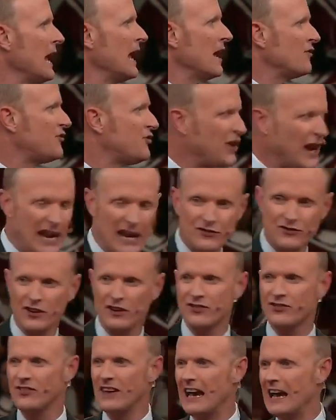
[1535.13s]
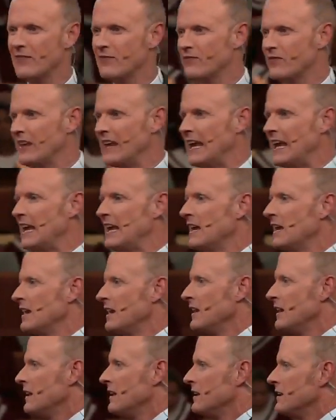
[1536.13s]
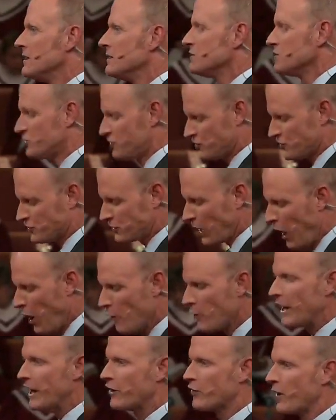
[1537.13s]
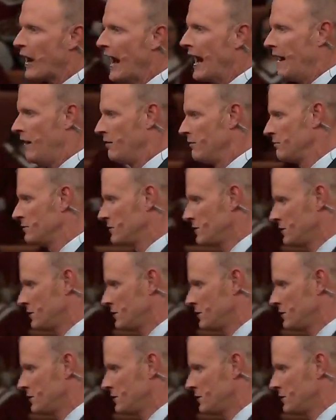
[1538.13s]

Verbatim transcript: Jesus said the stony ground